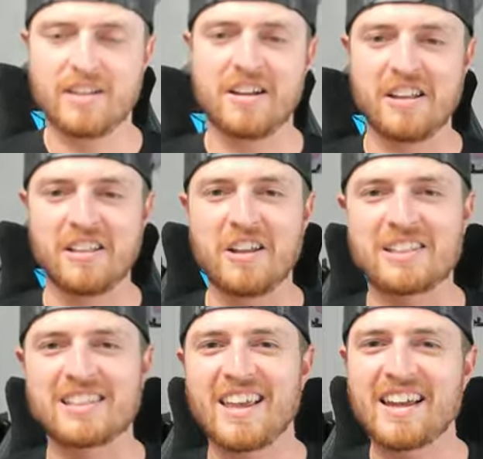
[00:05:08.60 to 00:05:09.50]
it
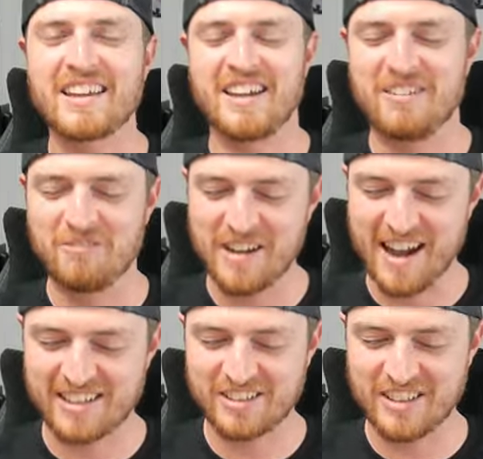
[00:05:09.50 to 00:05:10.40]
looks like we
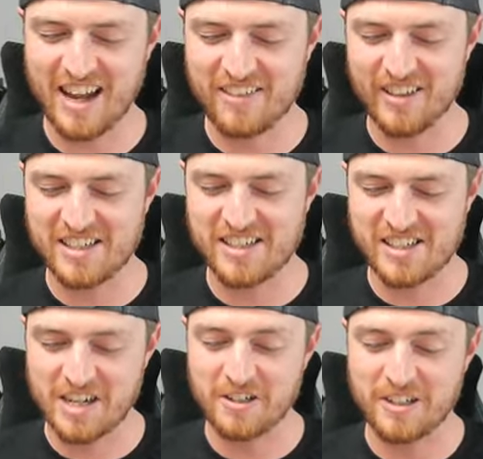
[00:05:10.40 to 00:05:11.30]
actually have a
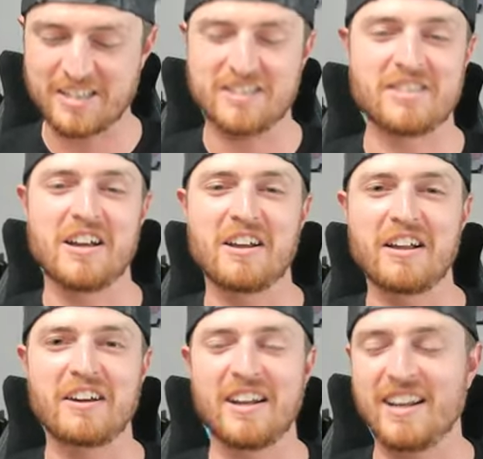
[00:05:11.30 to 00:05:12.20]
serious dud on
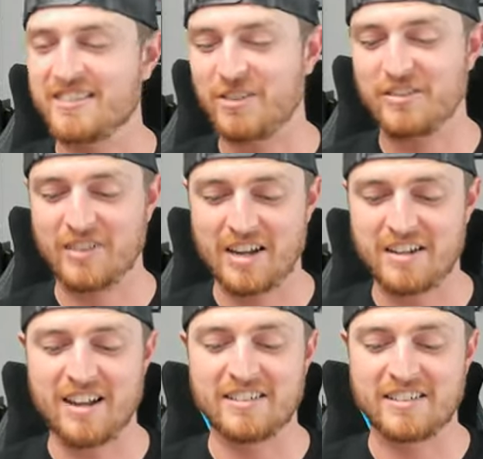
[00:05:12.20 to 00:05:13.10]
our hands, and we've not
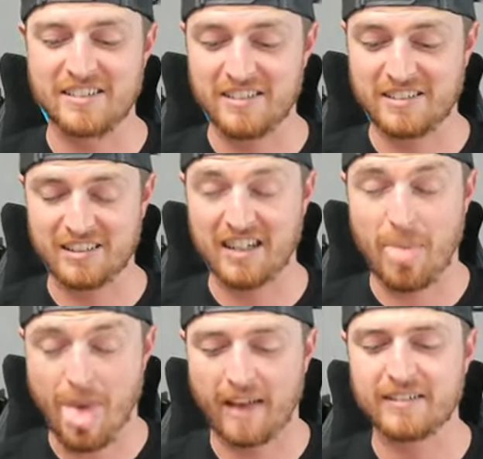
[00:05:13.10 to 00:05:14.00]

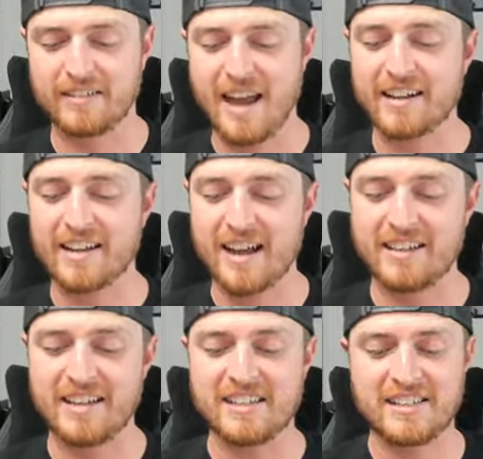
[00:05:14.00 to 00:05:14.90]
gotten
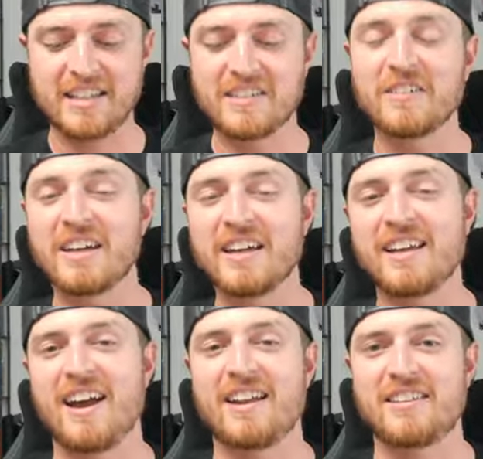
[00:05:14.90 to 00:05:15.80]
a single hit
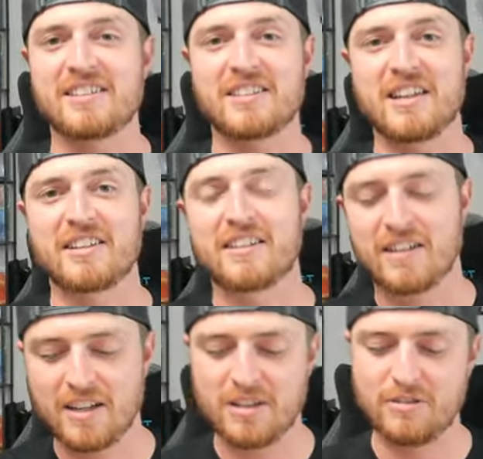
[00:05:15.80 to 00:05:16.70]
out of this thing,
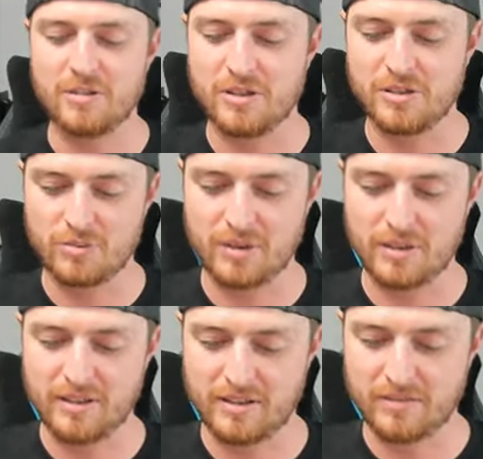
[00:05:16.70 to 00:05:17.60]
which is
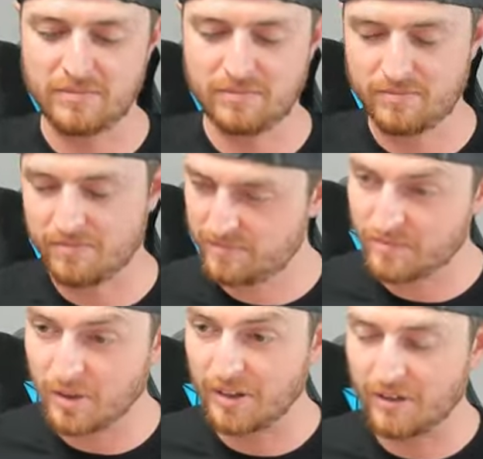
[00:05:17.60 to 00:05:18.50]
really,
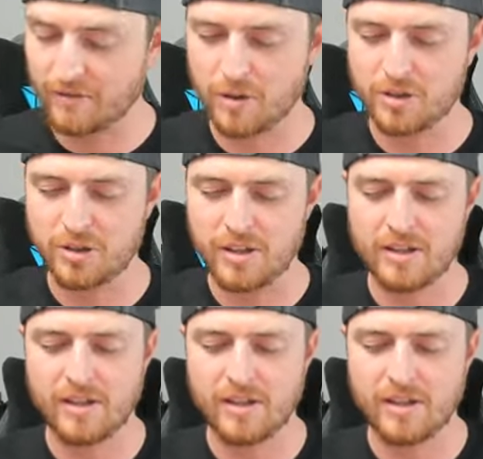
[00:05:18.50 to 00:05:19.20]
really unfortunate.